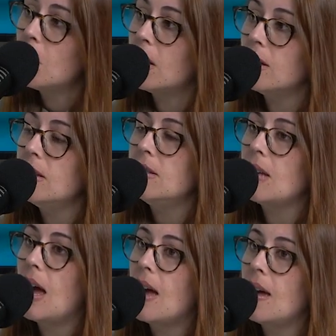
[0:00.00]

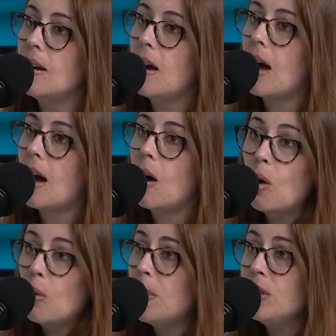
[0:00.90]
was, and
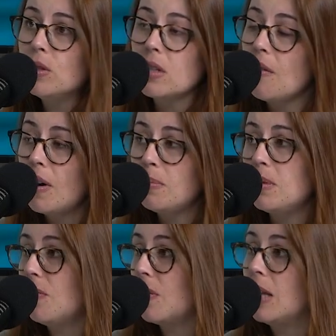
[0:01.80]
open yourself up
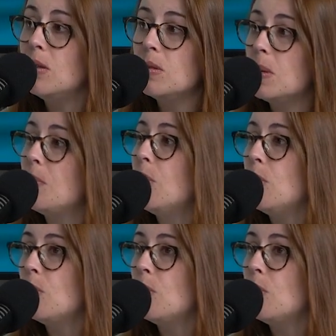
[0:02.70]
to find those people